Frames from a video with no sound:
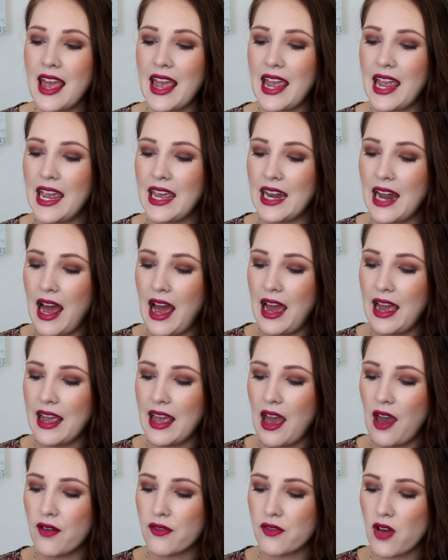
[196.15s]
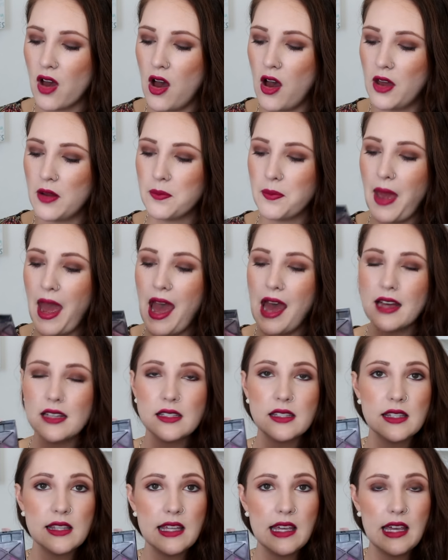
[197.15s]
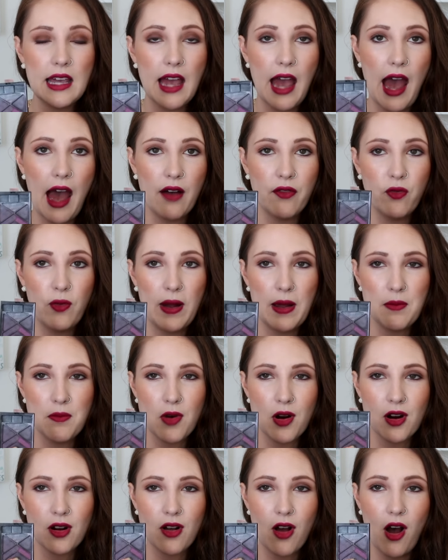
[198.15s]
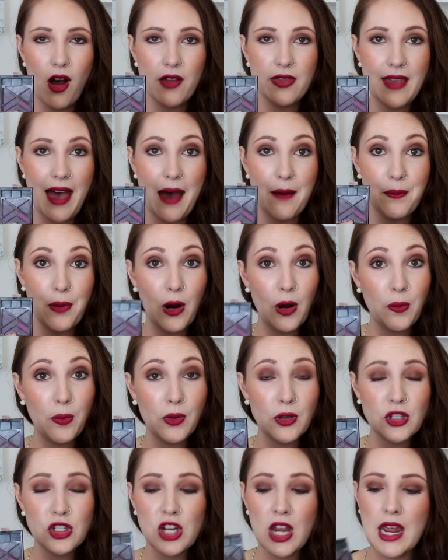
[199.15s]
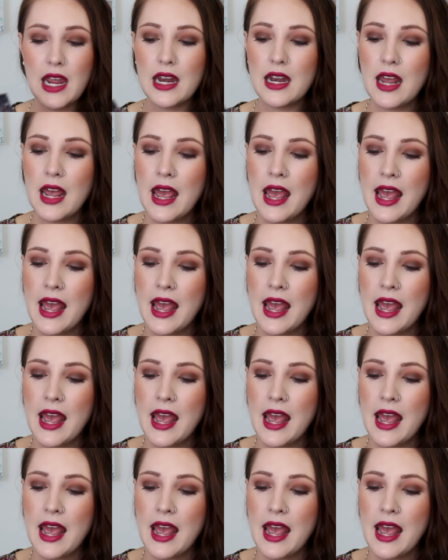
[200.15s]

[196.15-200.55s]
And I have gone past the halfway mark on that purple shade.